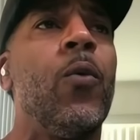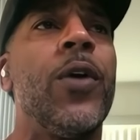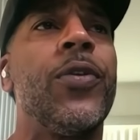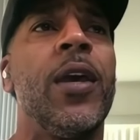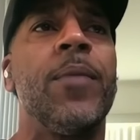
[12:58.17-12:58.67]

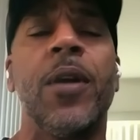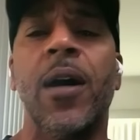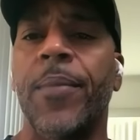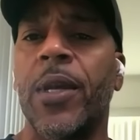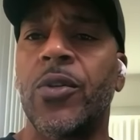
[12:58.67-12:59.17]
with him
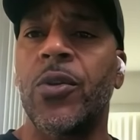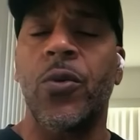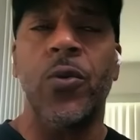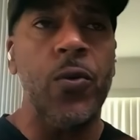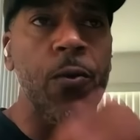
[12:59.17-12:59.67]
coming
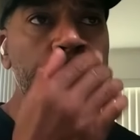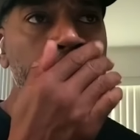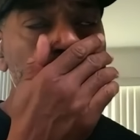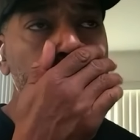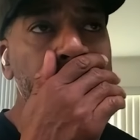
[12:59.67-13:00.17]
to
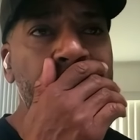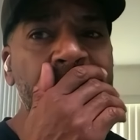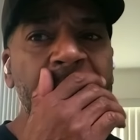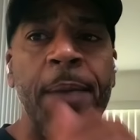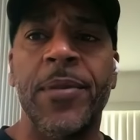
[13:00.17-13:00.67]

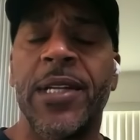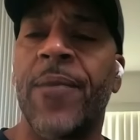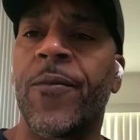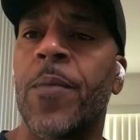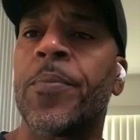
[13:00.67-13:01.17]

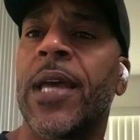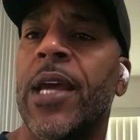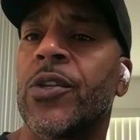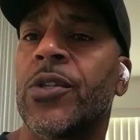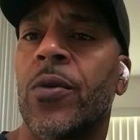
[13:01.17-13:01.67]
Denver and
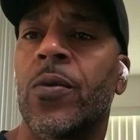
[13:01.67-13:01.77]
playing a